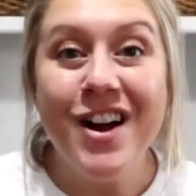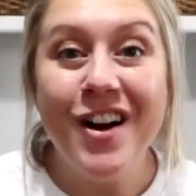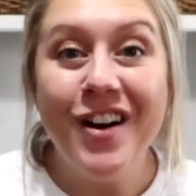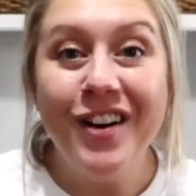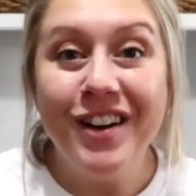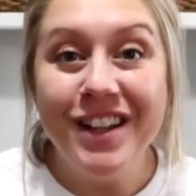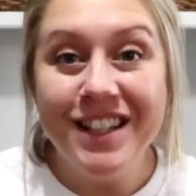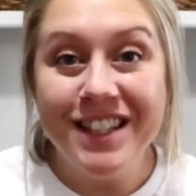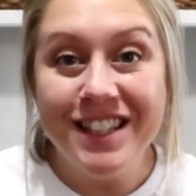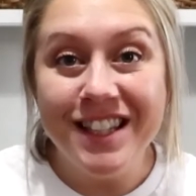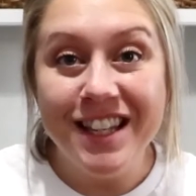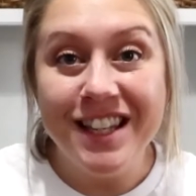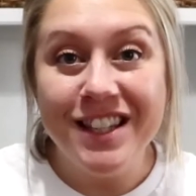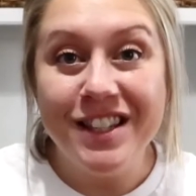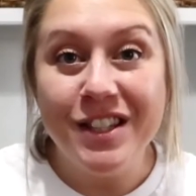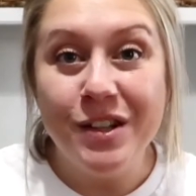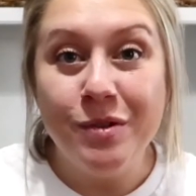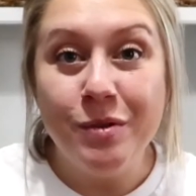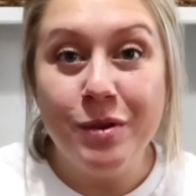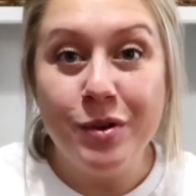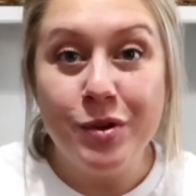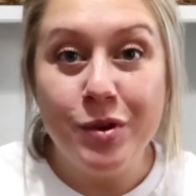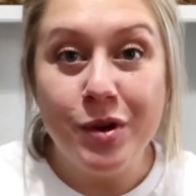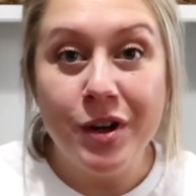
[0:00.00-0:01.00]
y'all, it's Lindsay
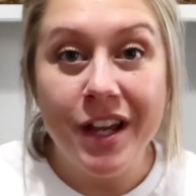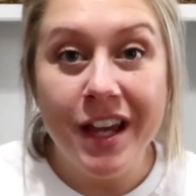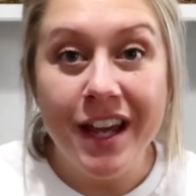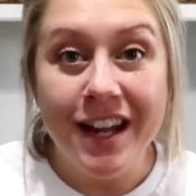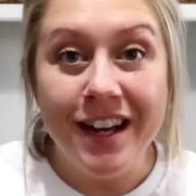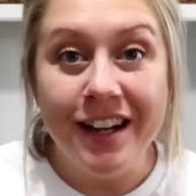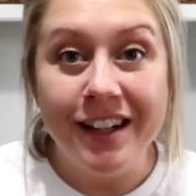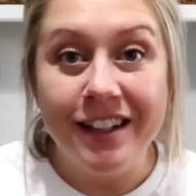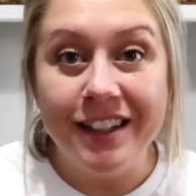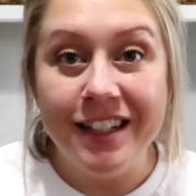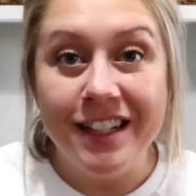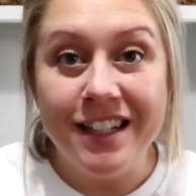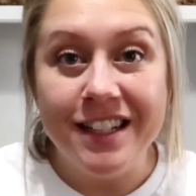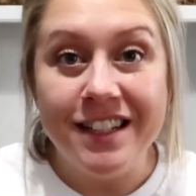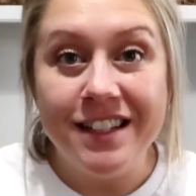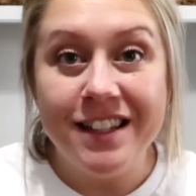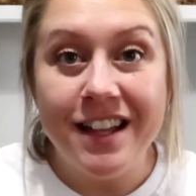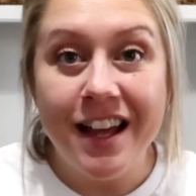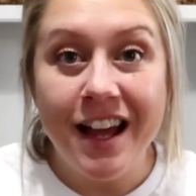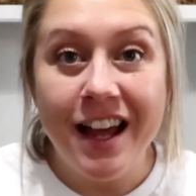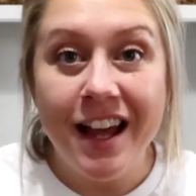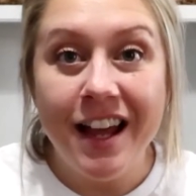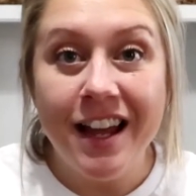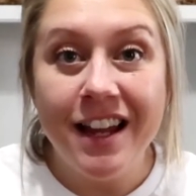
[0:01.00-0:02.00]
with Organically
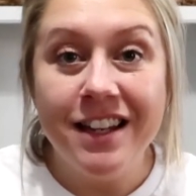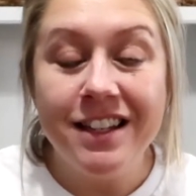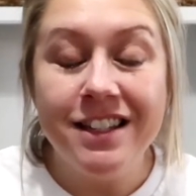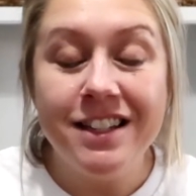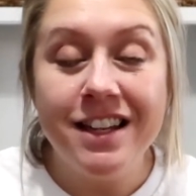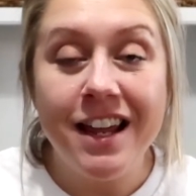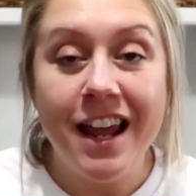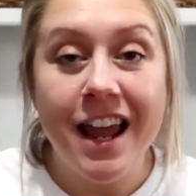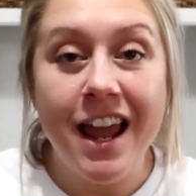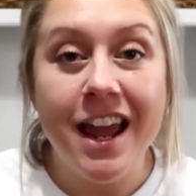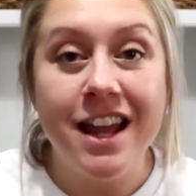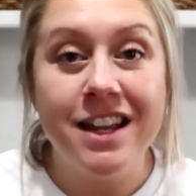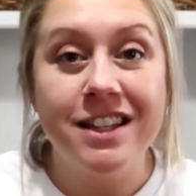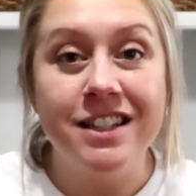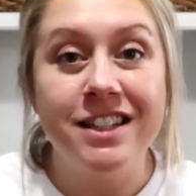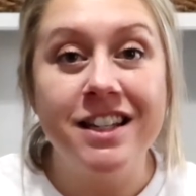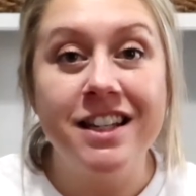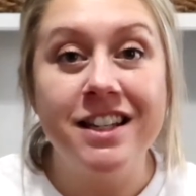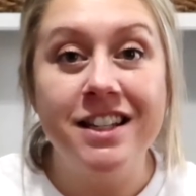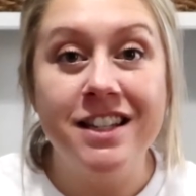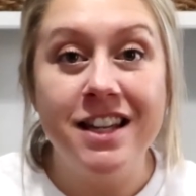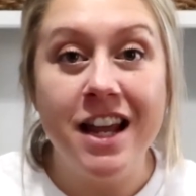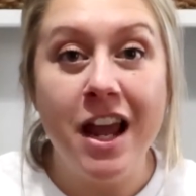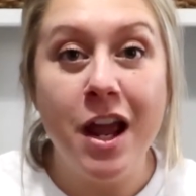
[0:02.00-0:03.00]
Designed, and
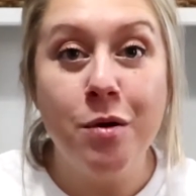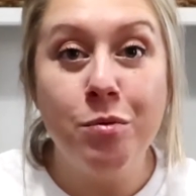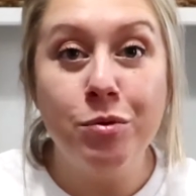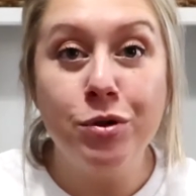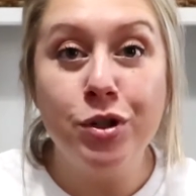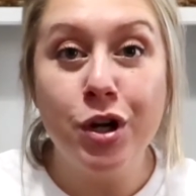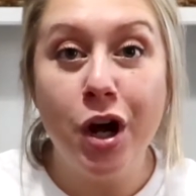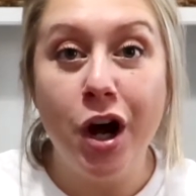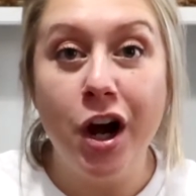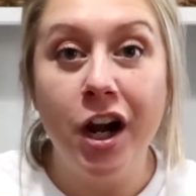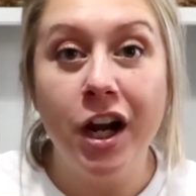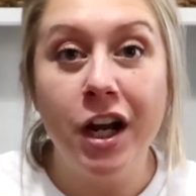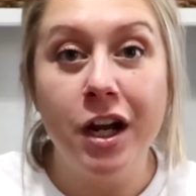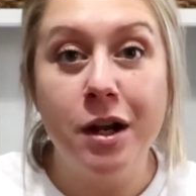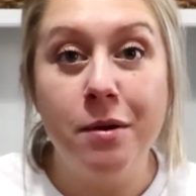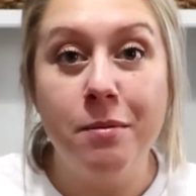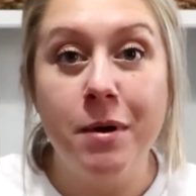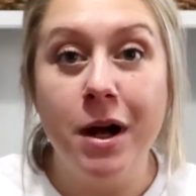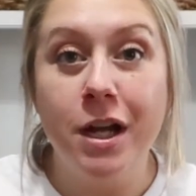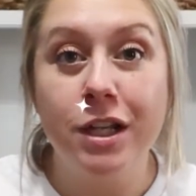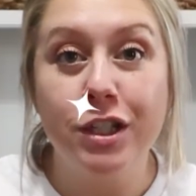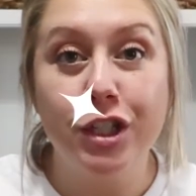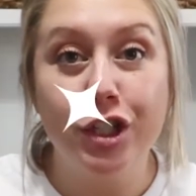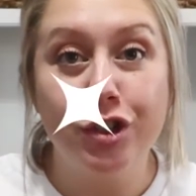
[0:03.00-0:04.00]
today we're talking
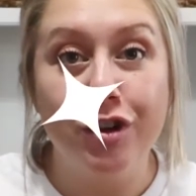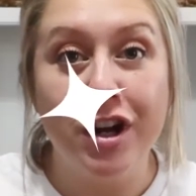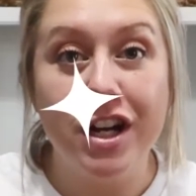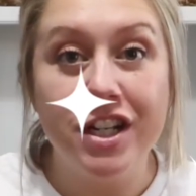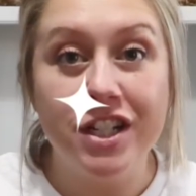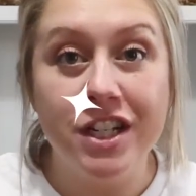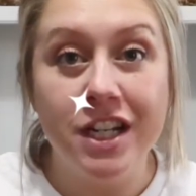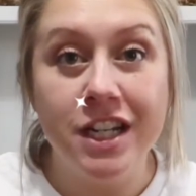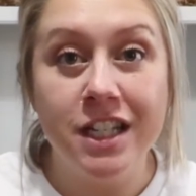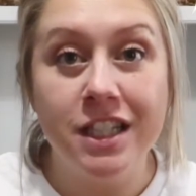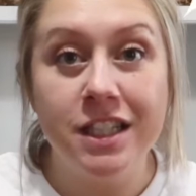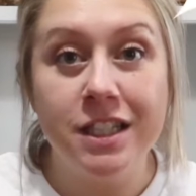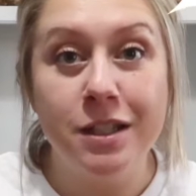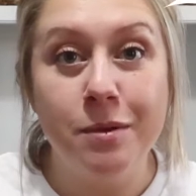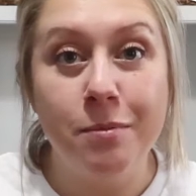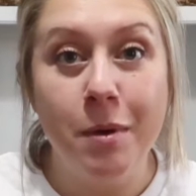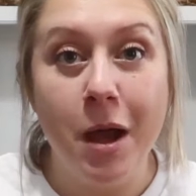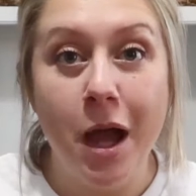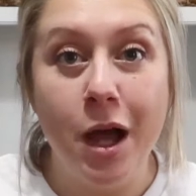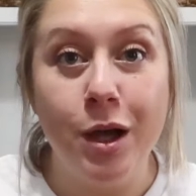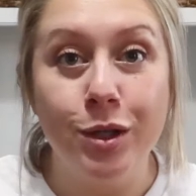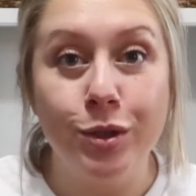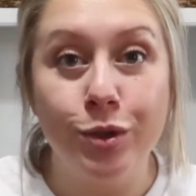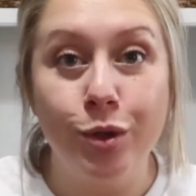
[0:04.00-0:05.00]
about stretching some
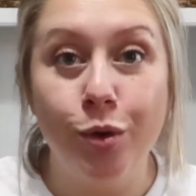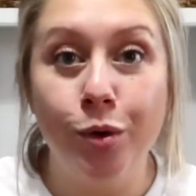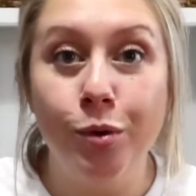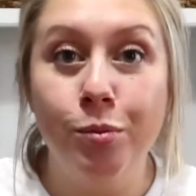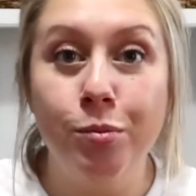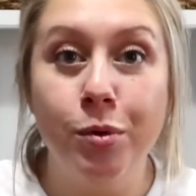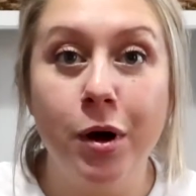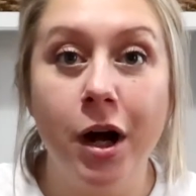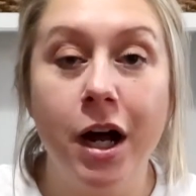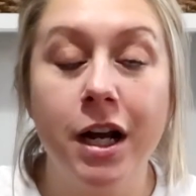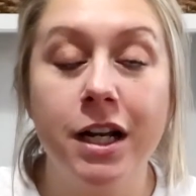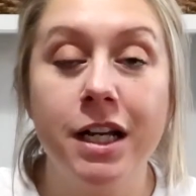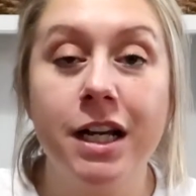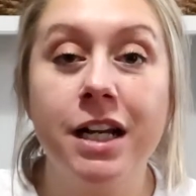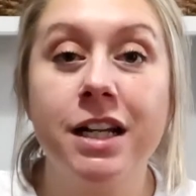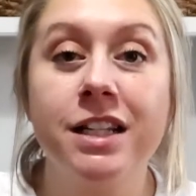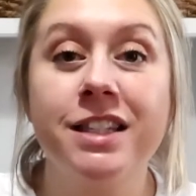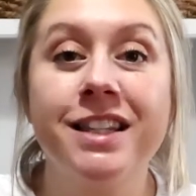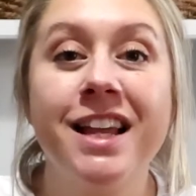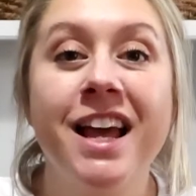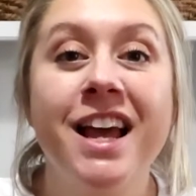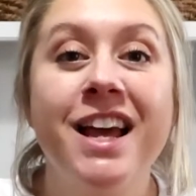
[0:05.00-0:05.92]
household products.